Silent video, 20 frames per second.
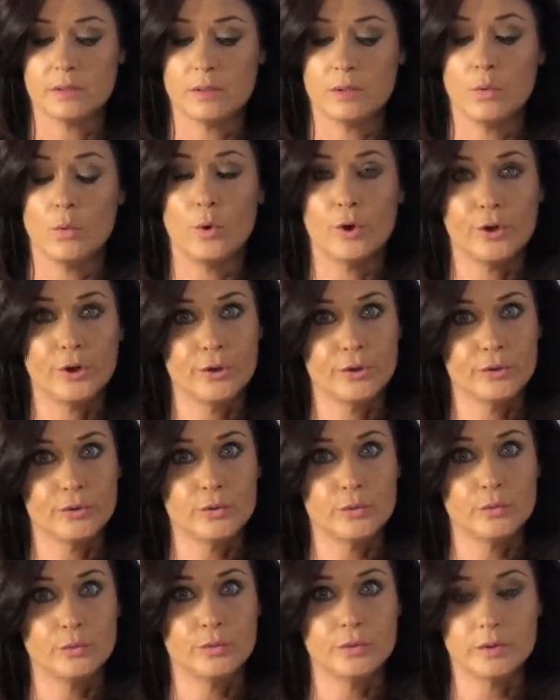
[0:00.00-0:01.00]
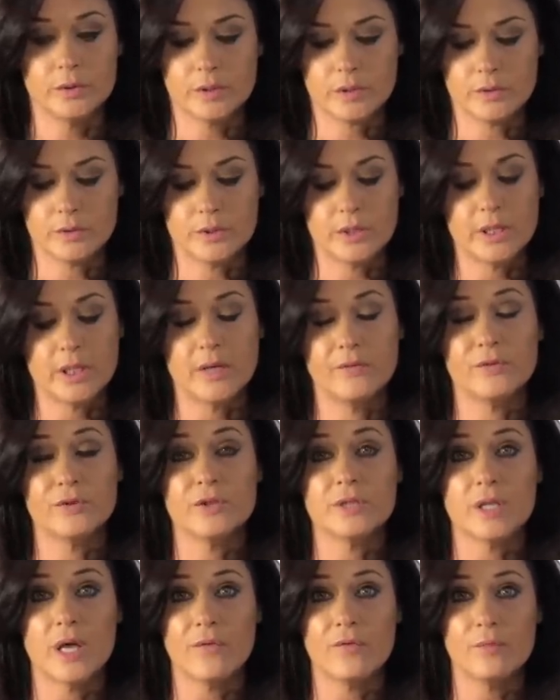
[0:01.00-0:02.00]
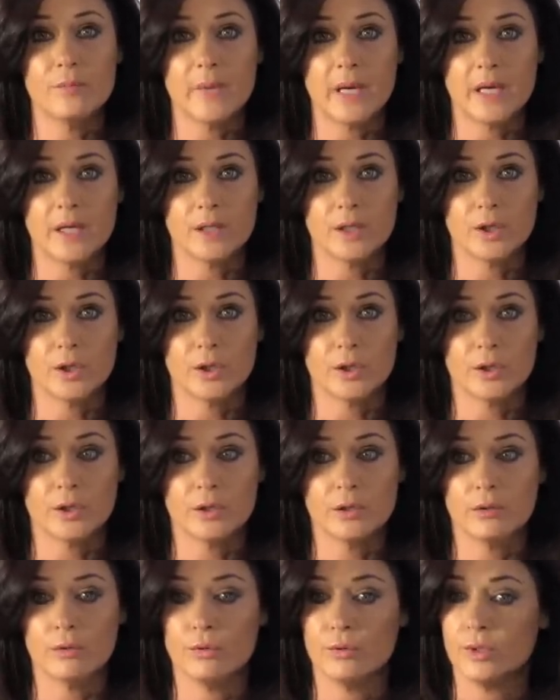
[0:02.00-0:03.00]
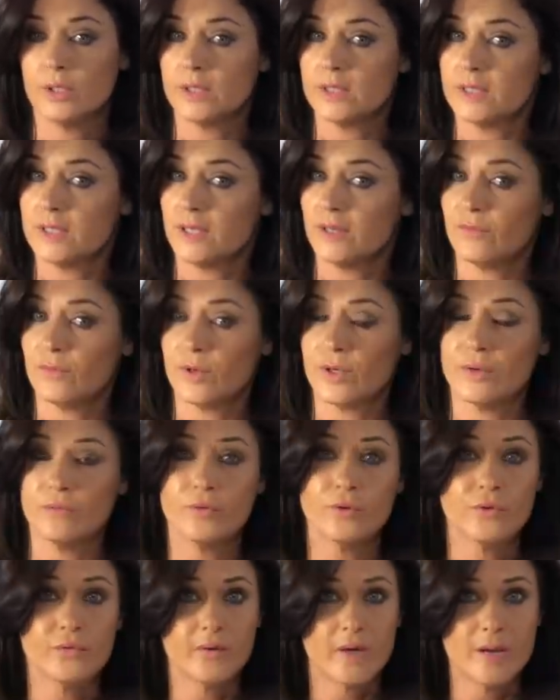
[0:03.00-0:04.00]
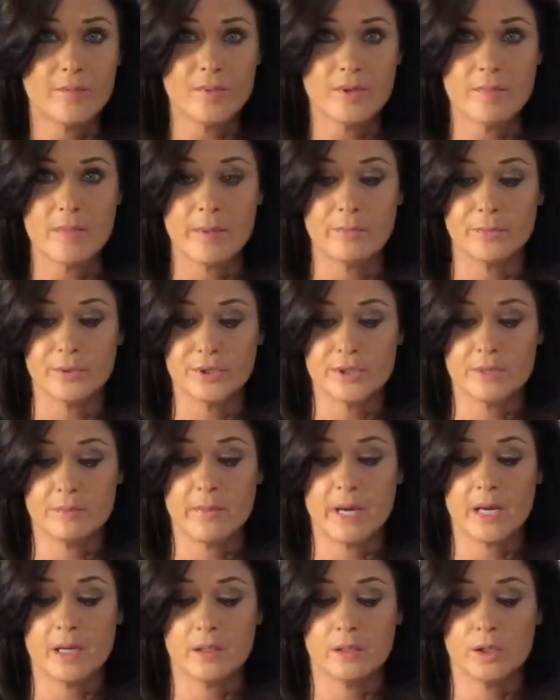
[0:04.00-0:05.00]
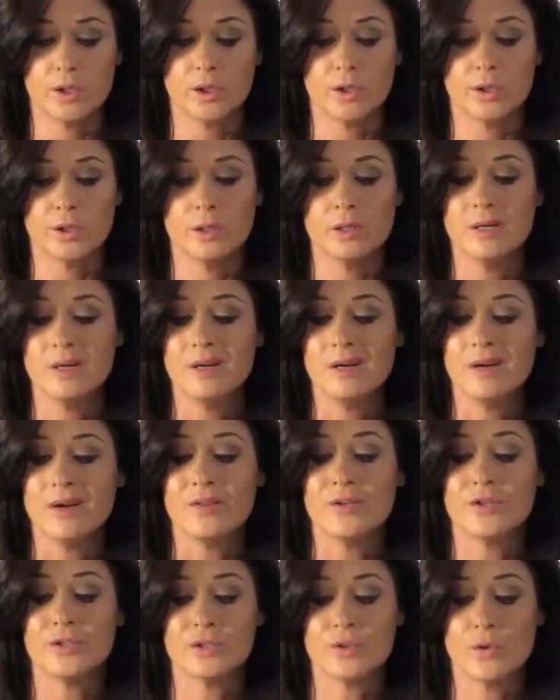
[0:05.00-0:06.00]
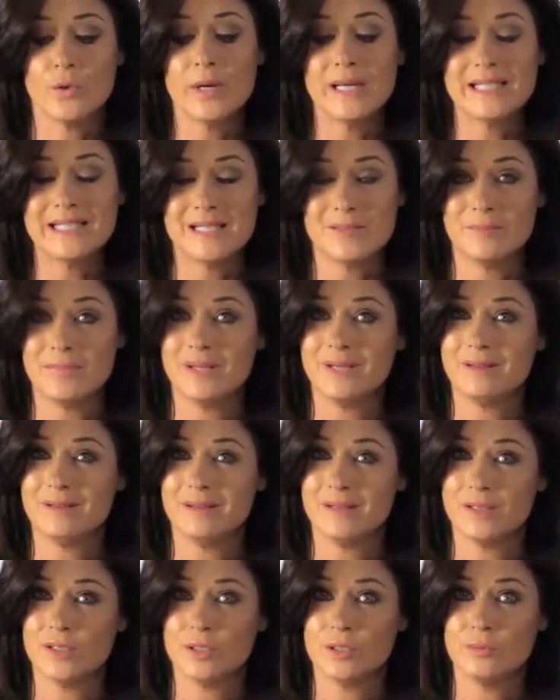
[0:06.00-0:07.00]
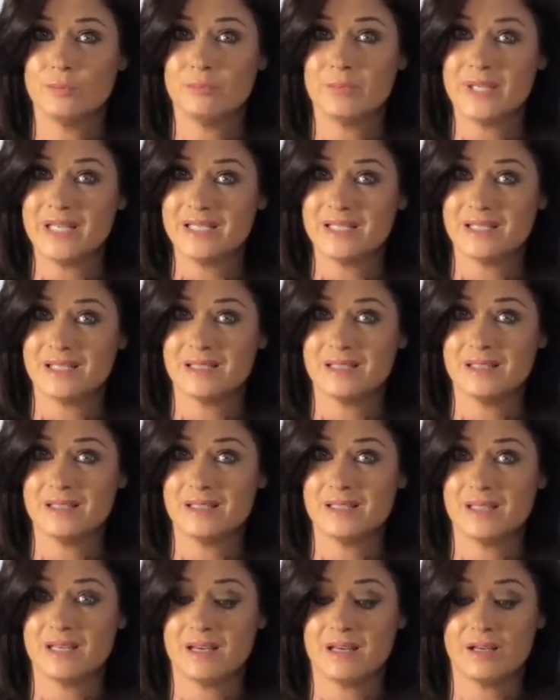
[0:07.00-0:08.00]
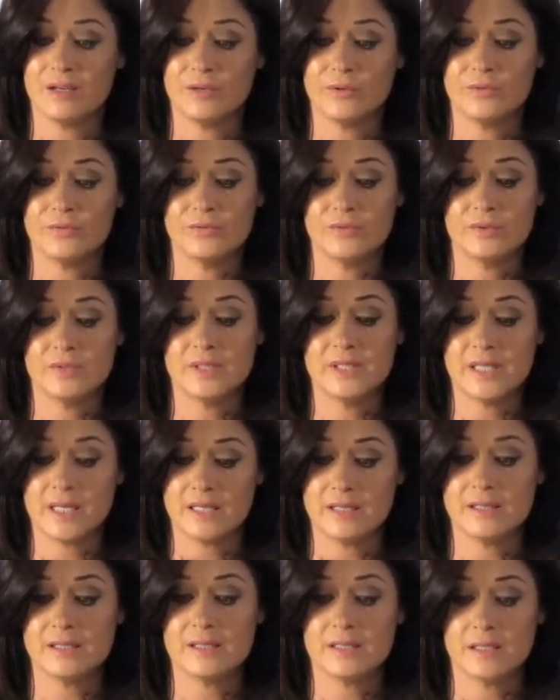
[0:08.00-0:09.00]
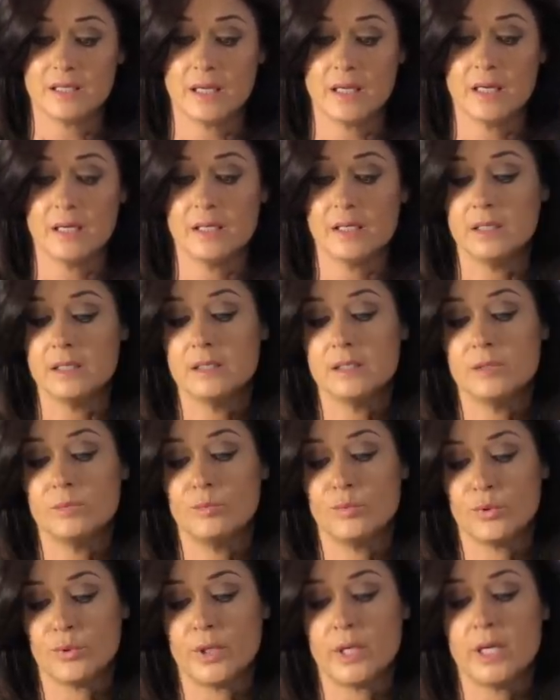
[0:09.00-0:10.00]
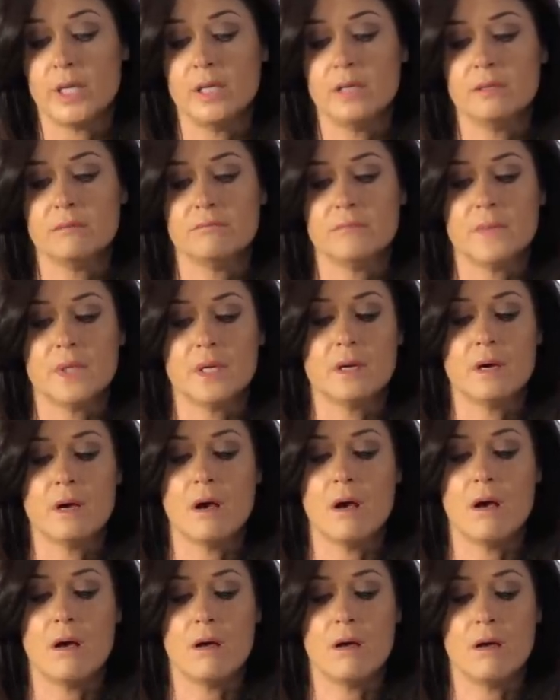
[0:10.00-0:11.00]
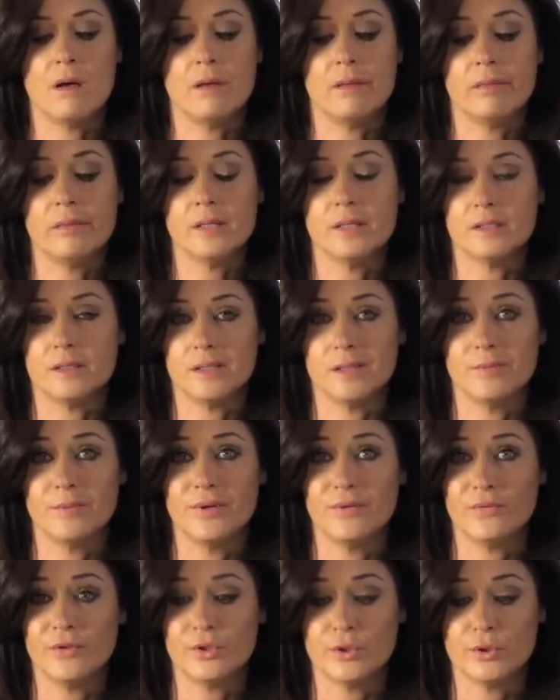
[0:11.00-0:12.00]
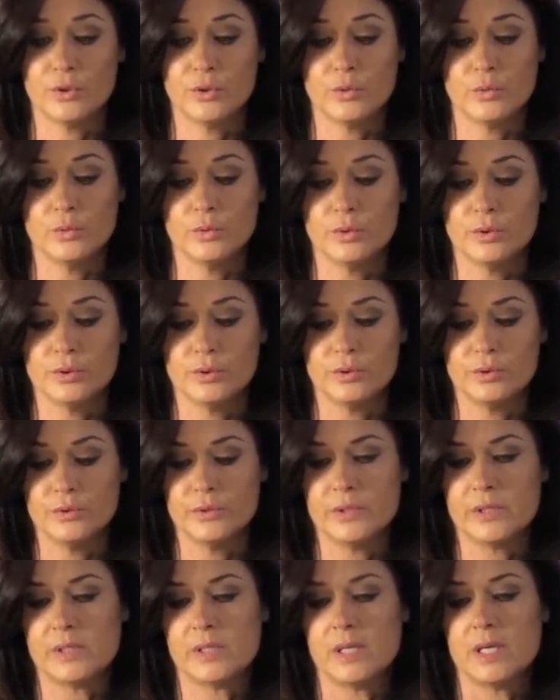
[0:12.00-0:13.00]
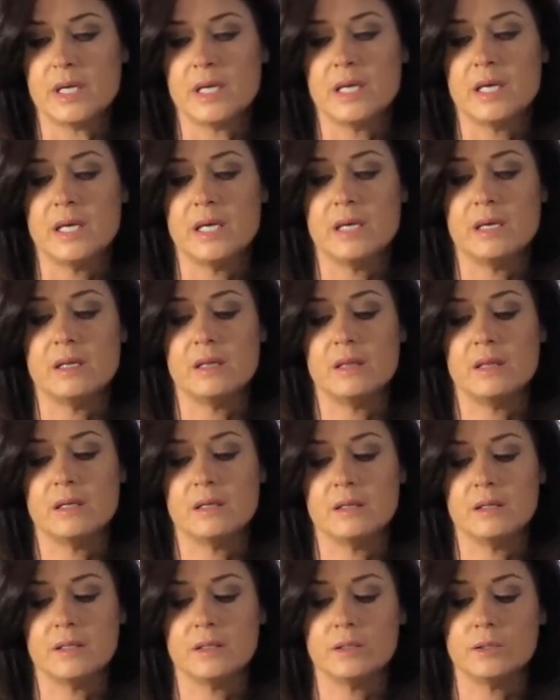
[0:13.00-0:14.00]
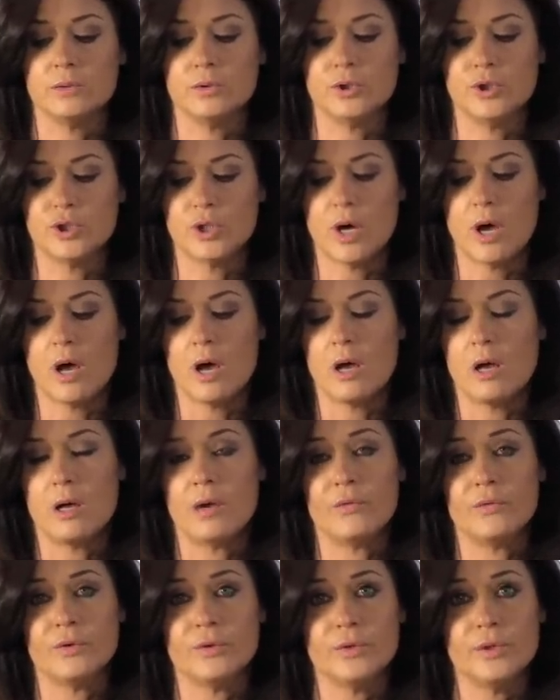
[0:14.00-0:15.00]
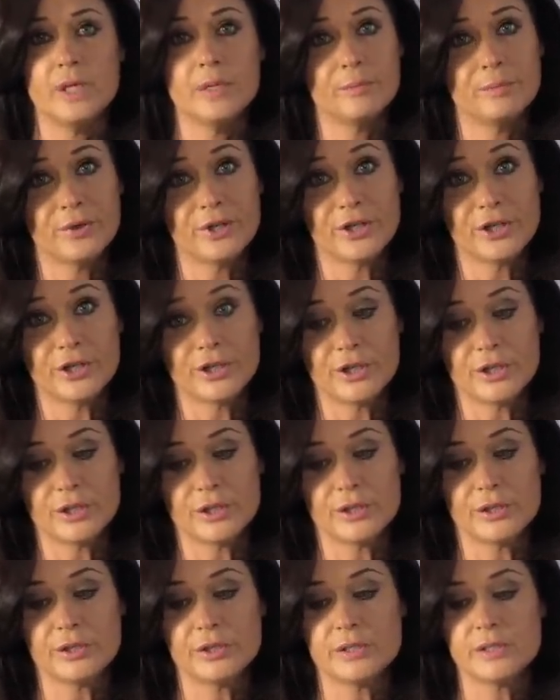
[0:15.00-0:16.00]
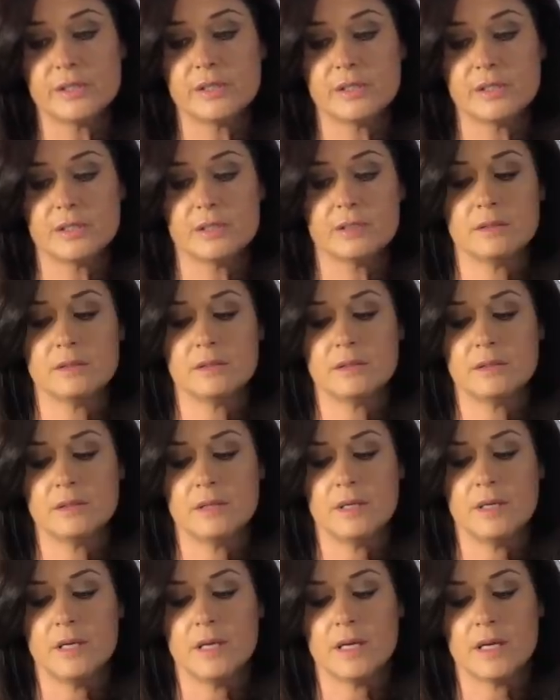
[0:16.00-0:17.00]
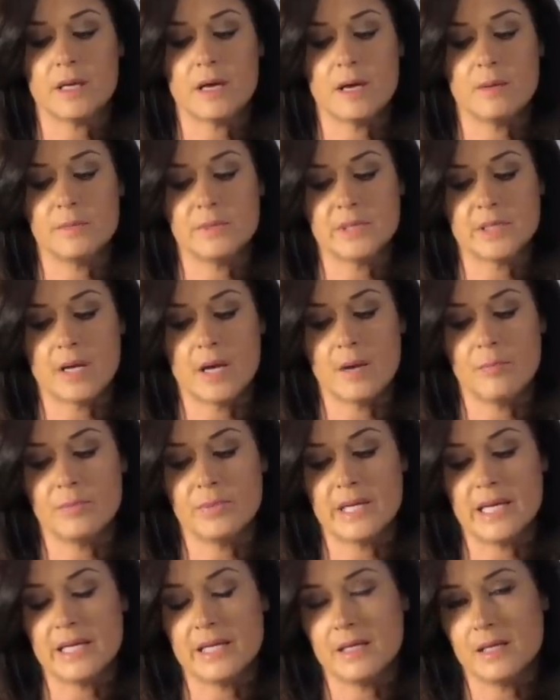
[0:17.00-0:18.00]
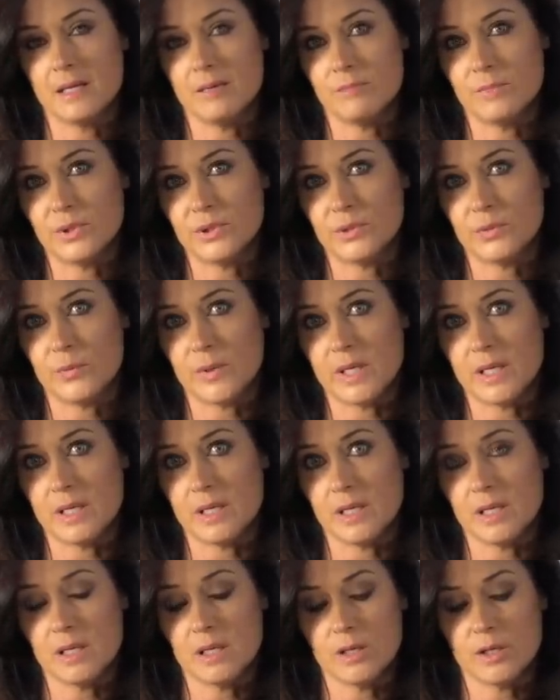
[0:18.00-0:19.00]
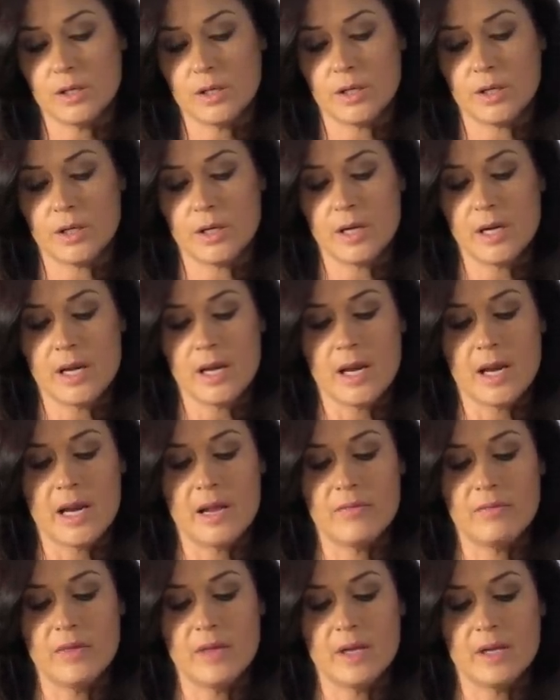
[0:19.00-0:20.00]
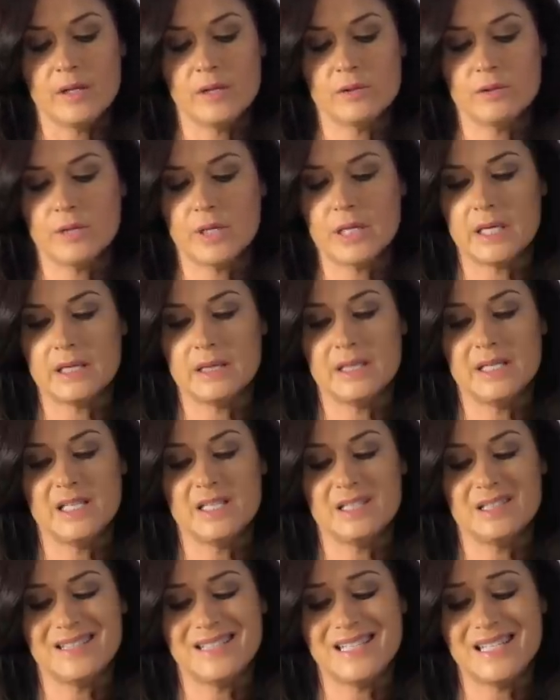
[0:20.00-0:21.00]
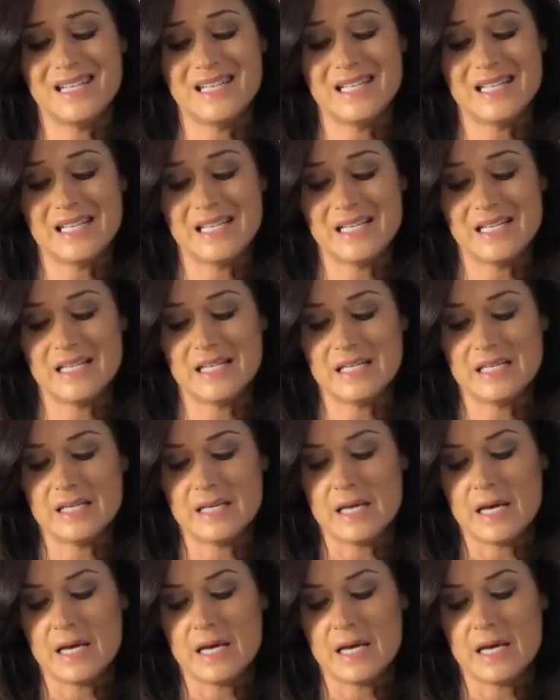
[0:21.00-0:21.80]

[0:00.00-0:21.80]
or your tools to give yourself a manicure or to give one of your family members a manicure, there's going to be little pieces of dead skin and debris on the tip of your tools, in the little jaw of your nippers. It comes up like in between here, and then you'll get little teeny